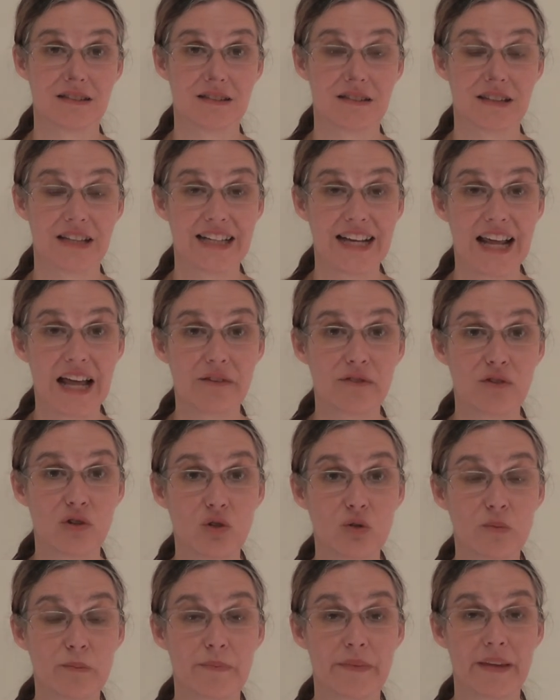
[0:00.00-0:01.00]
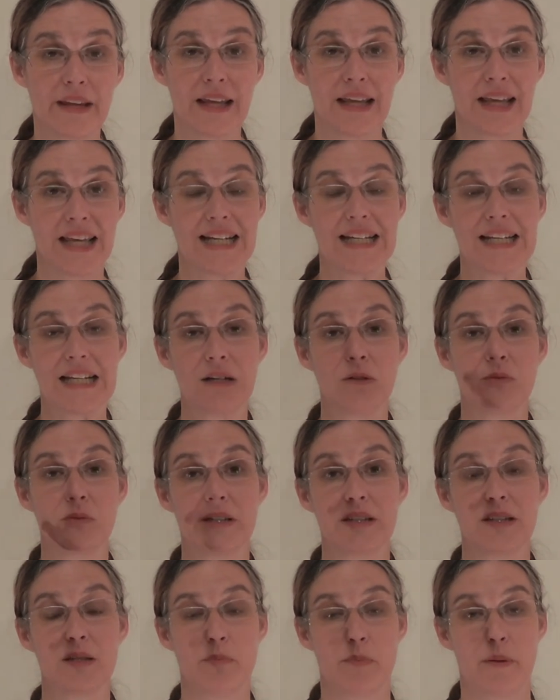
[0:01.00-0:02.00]
the devil, he dealt
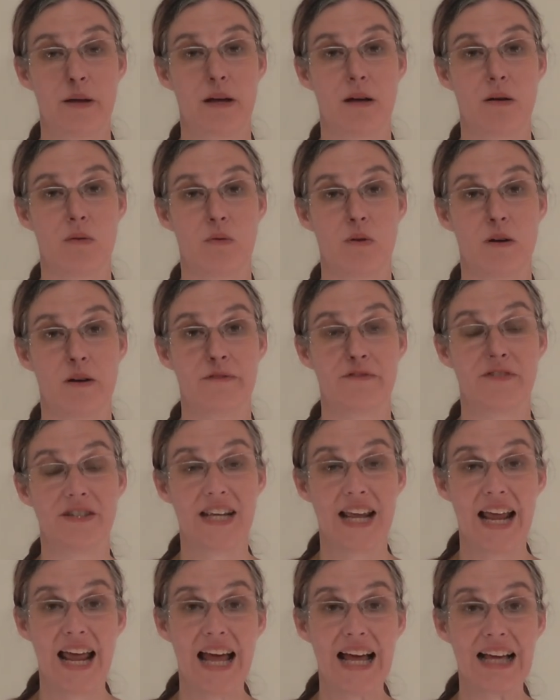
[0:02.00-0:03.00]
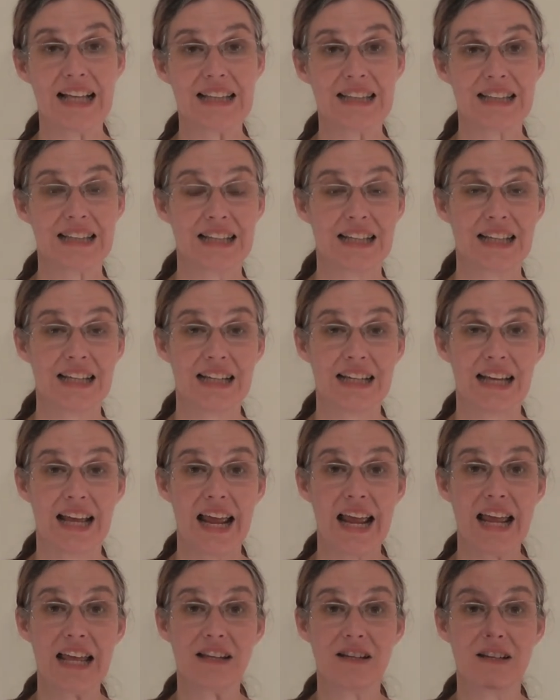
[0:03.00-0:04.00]
with the power of death
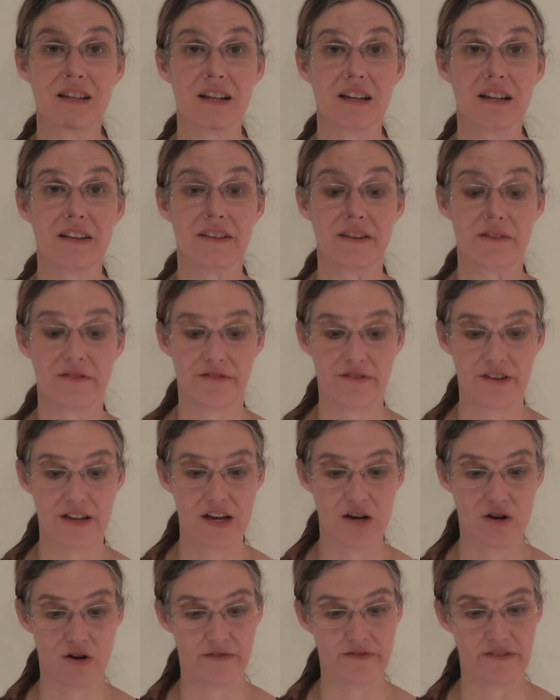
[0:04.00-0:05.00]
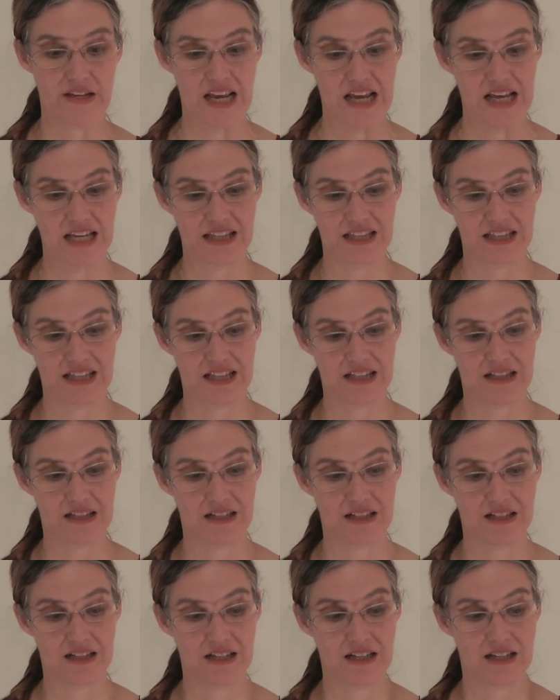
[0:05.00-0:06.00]
and the fear of death.
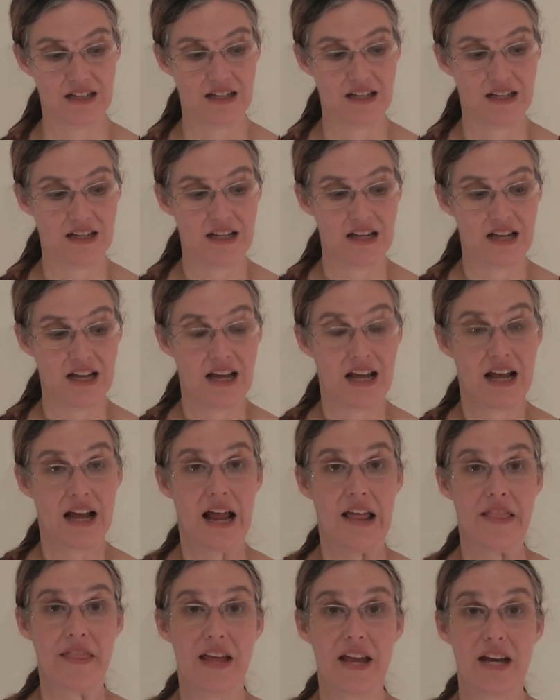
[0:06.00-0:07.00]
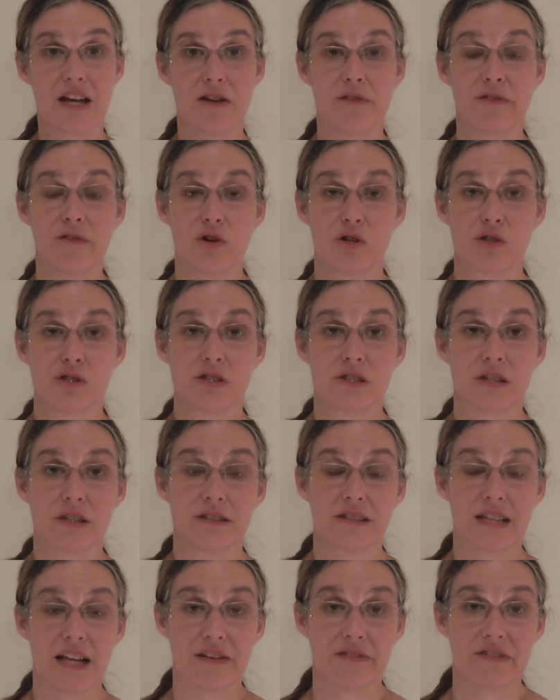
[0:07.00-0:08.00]
And then in verse
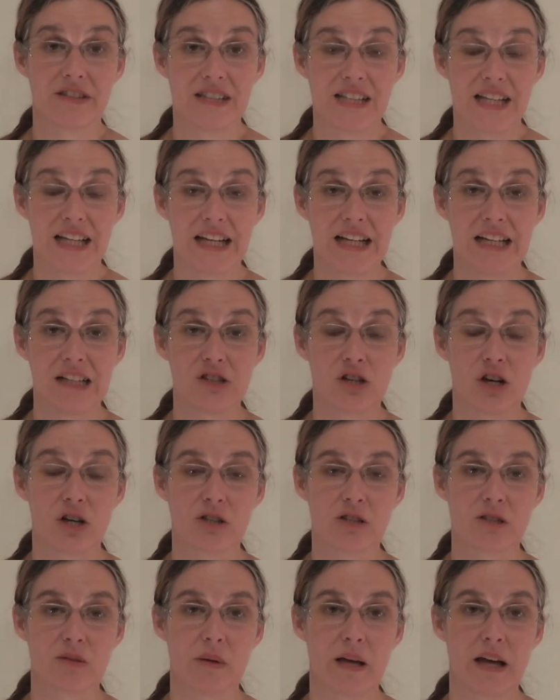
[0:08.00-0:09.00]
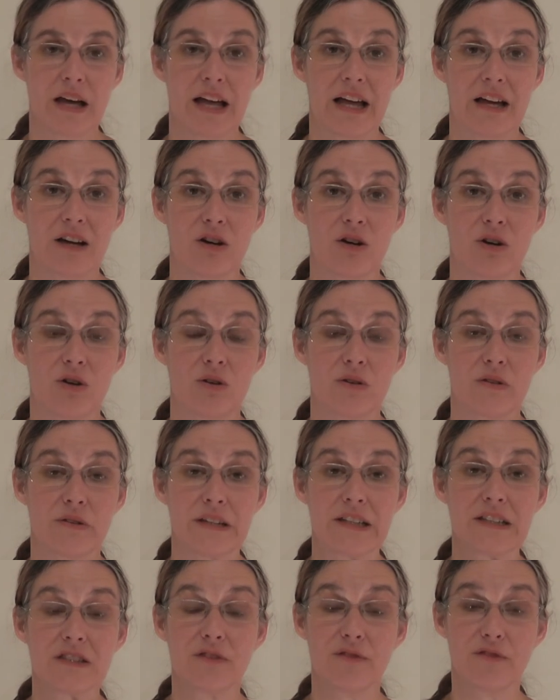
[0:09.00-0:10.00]
17 talks about how
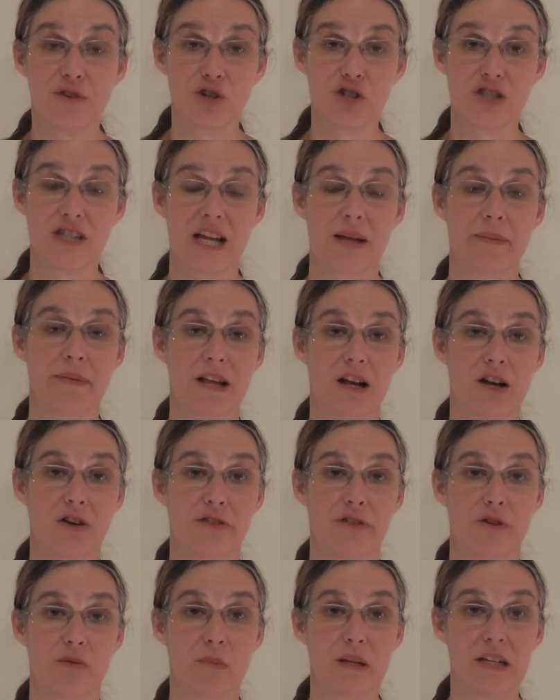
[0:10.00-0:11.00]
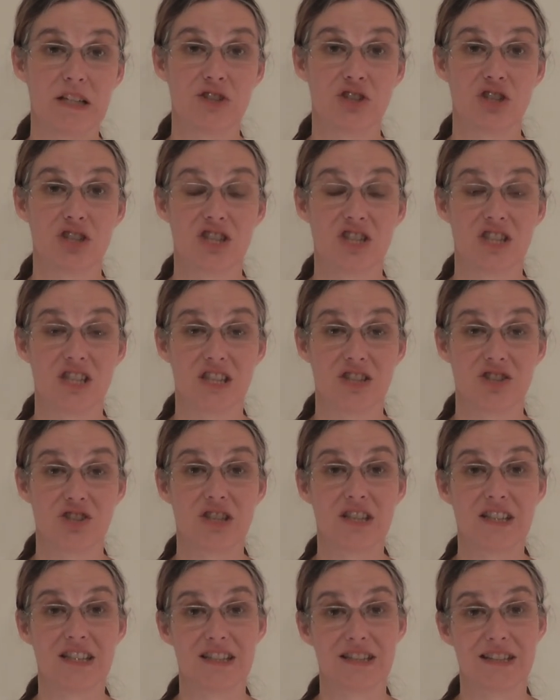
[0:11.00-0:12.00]
it's the first time the author mentions
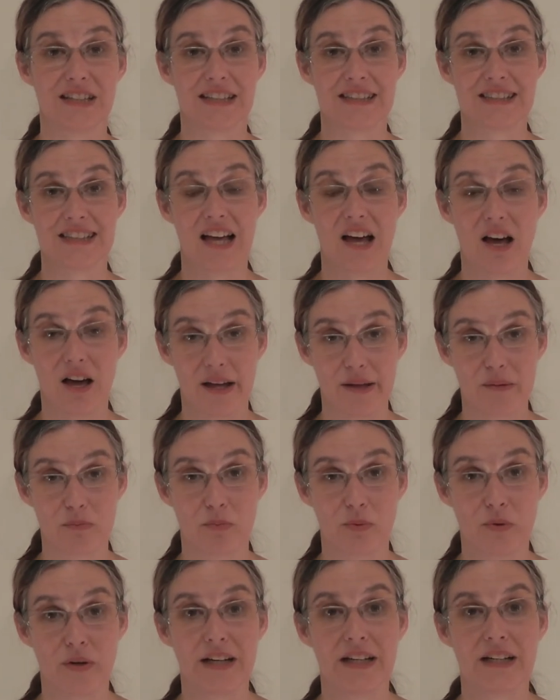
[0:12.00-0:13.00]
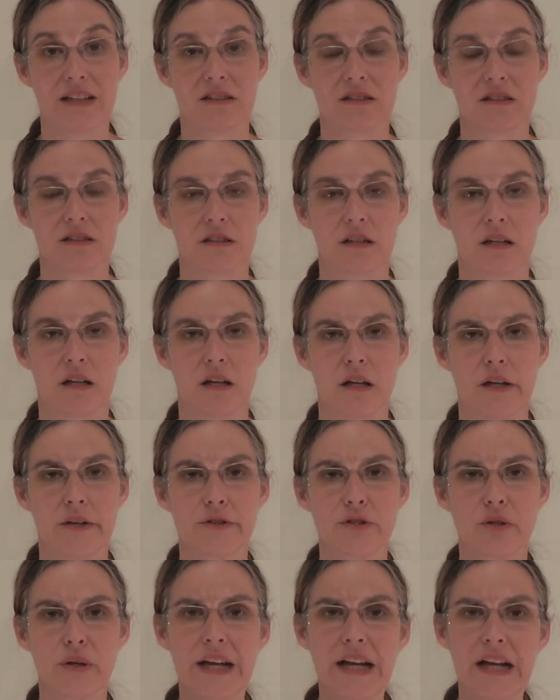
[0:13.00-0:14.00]
Jesus as the high priest.
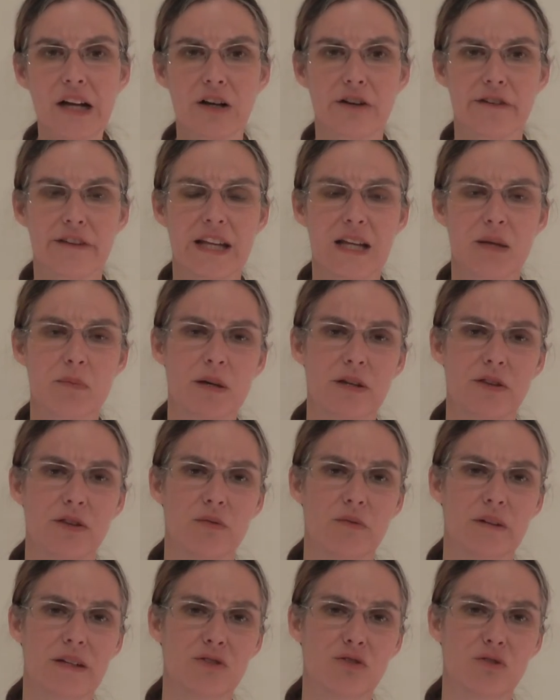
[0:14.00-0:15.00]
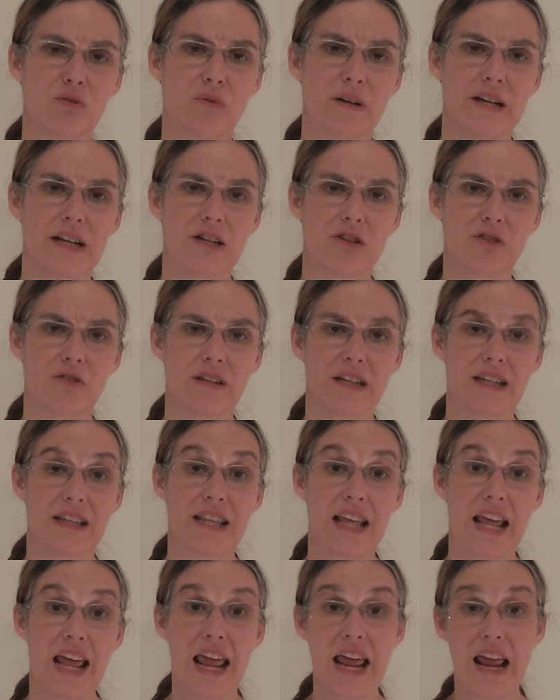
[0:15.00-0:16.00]
So here, think about the original reader,
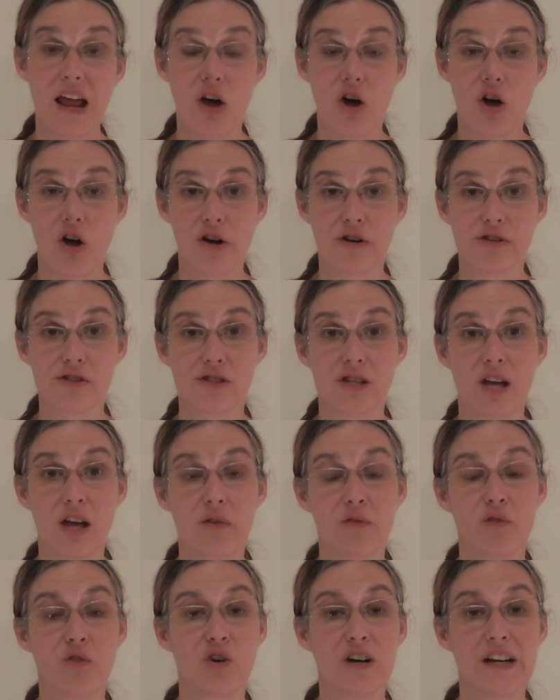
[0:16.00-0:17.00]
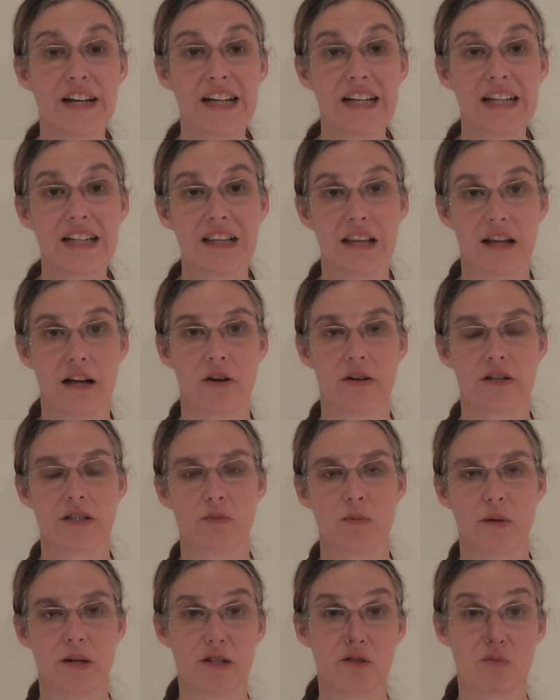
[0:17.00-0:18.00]
that they are suffering, they're
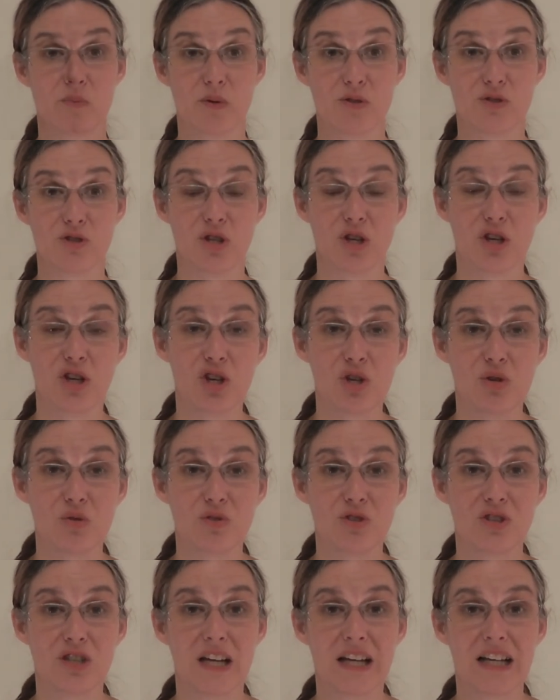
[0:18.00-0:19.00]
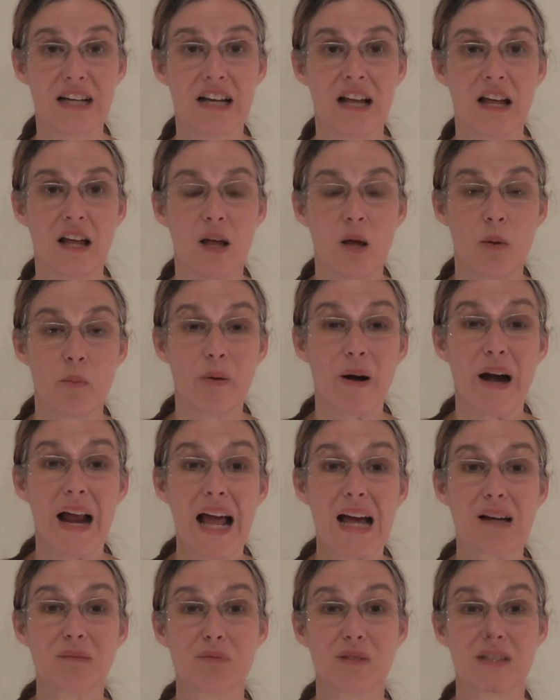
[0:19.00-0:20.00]
experiencing persecution,
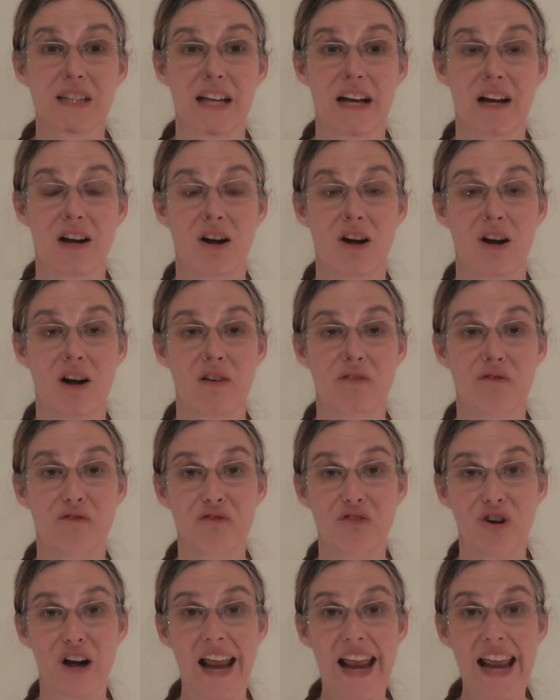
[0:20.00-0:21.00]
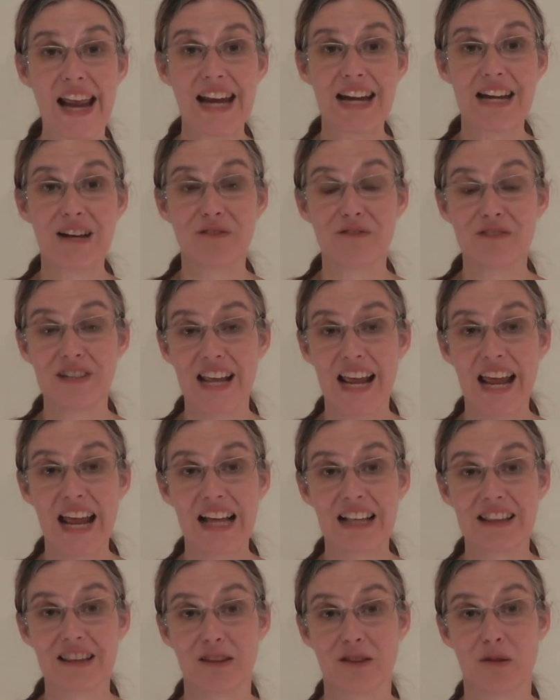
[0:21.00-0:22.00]
perhaps they're afraid of
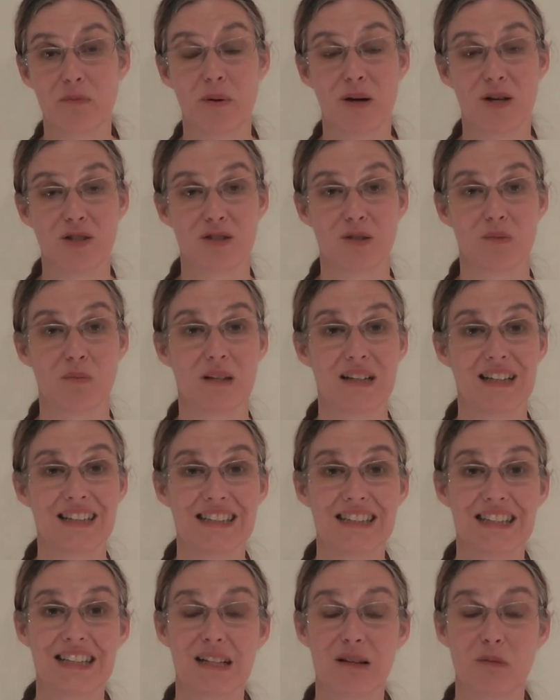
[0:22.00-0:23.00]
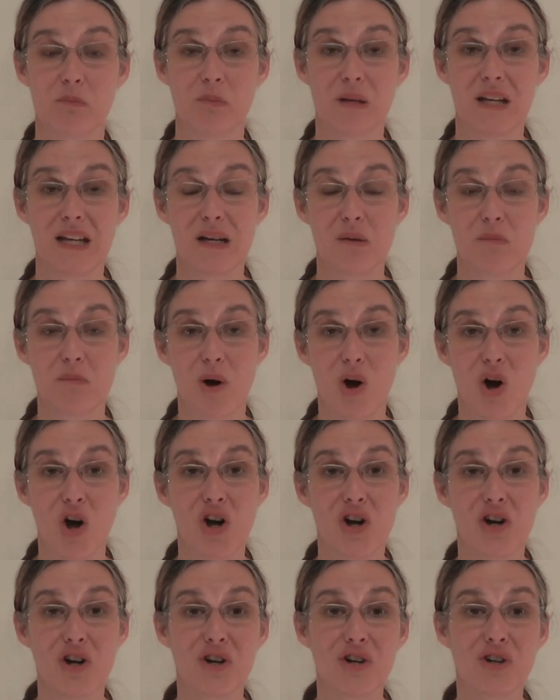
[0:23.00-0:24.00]
death, of the possibility of being
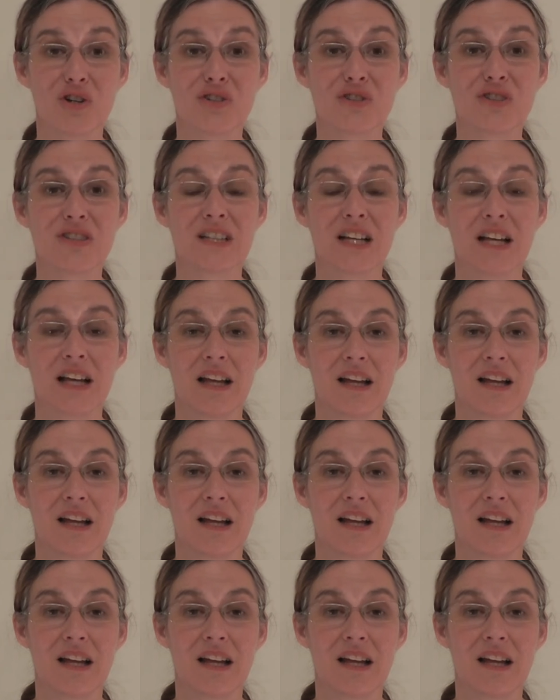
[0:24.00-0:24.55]
martyrs.